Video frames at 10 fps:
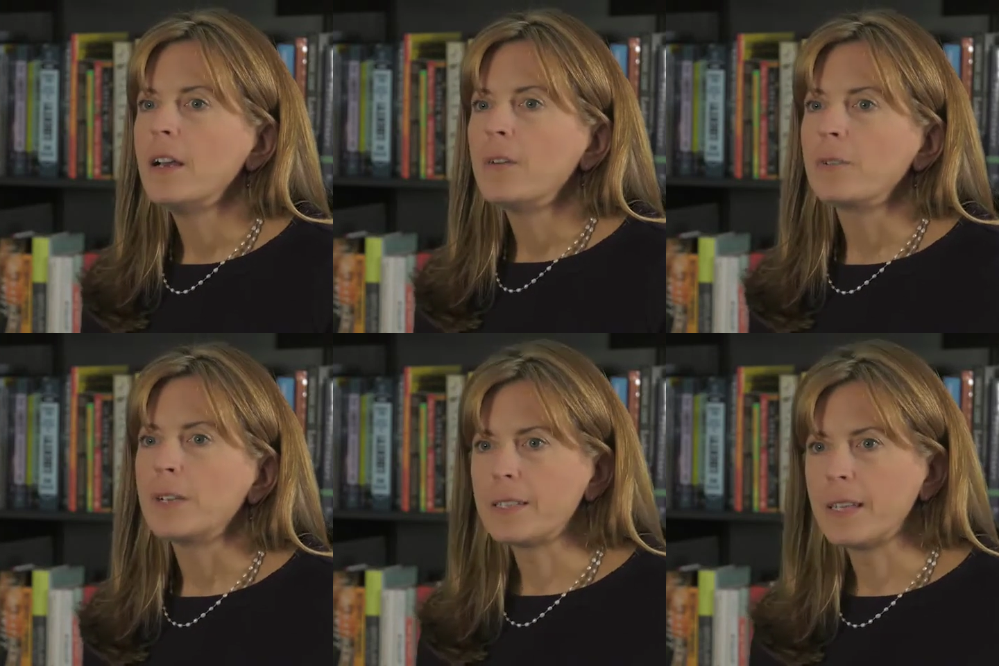
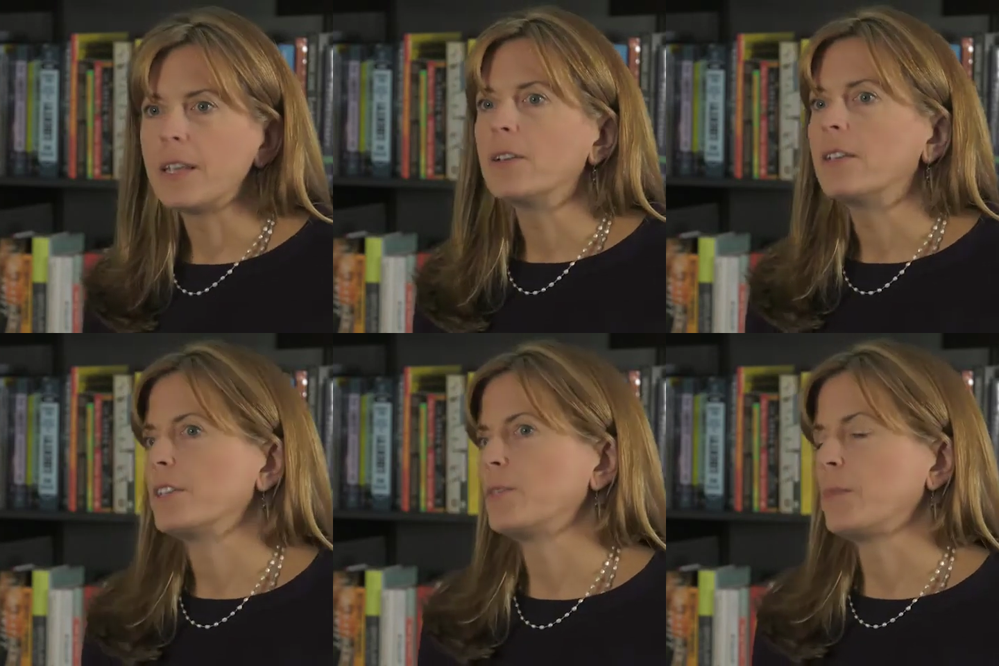for a single
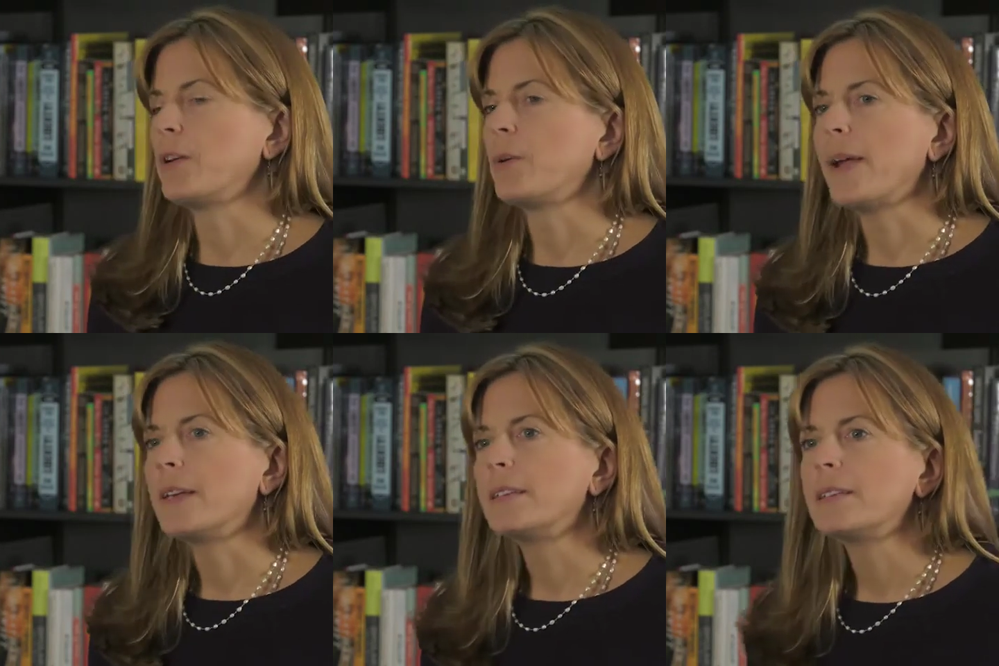
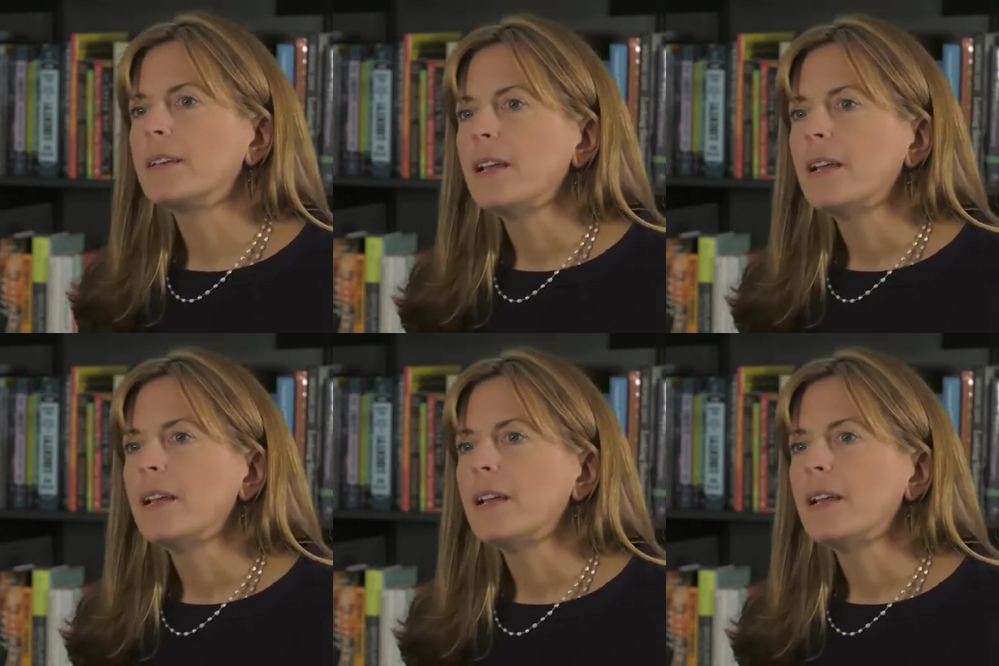experiment.